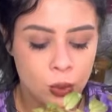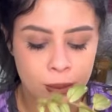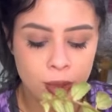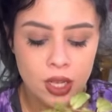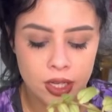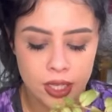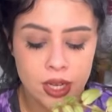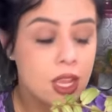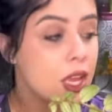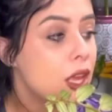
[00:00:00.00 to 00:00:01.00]
repotted,
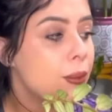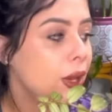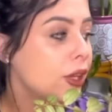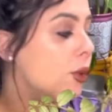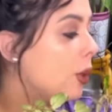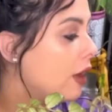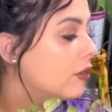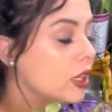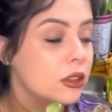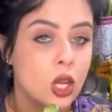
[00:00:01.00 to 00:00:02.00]
but I don't have
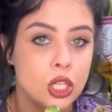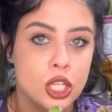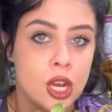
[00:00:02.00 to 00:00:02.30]
any larger